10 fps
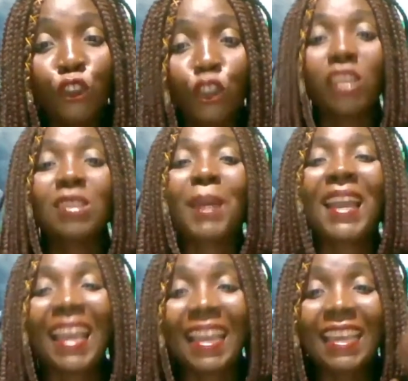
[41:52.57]
just
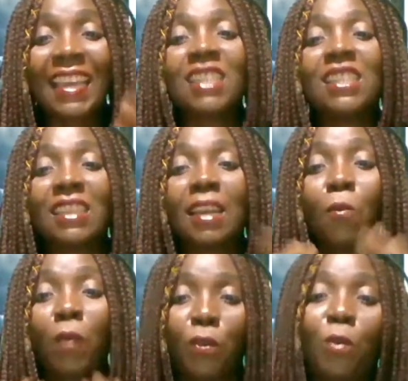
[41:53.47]
by engaging
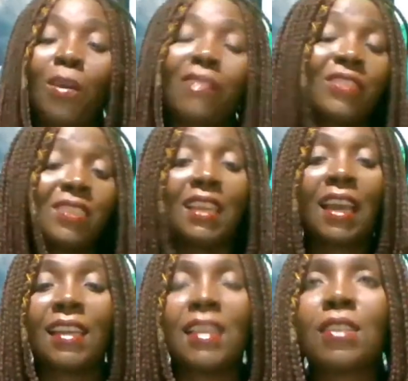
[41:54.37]
them one-on-one
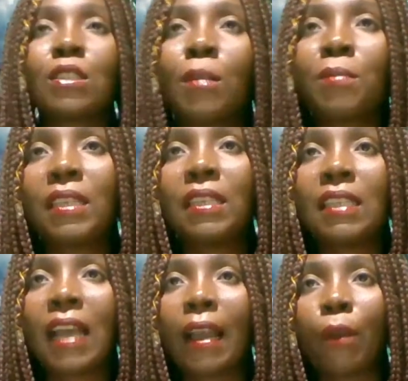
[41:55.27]
physically. It's
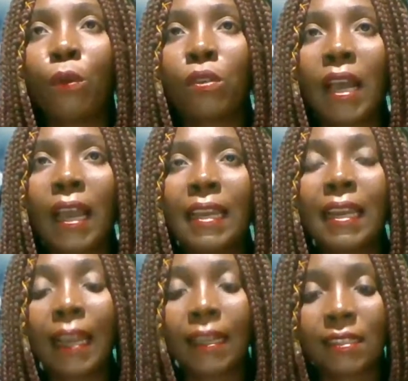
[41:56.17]
something I
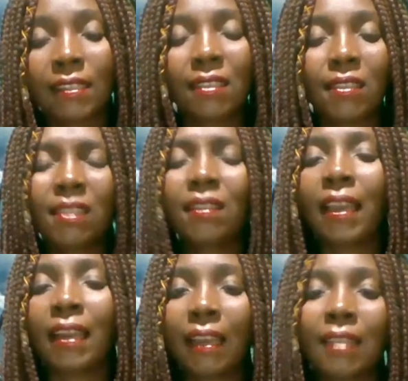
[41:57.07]
learned, it's a skill
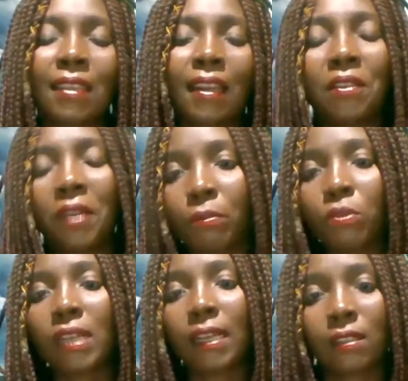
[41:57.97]
I learned, and I know I'm
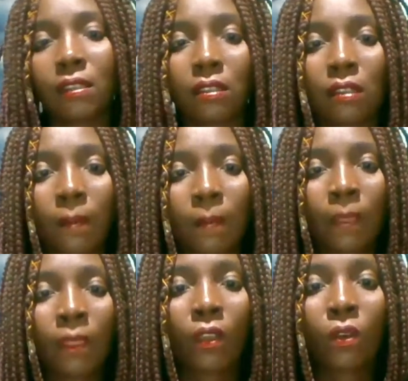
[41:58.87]
good at it.
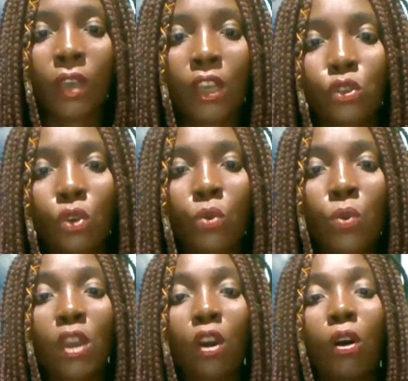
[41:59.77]
Okay, so
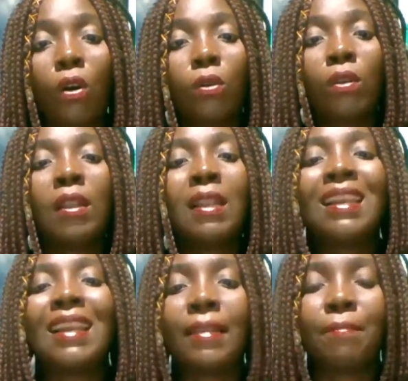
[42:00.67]
we all
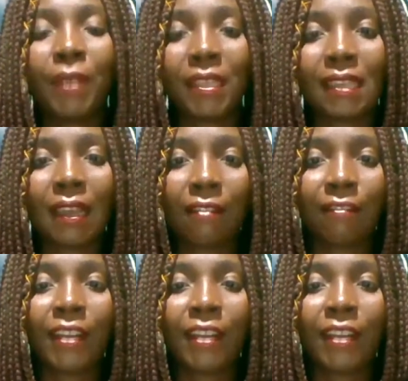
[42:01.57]
learn better and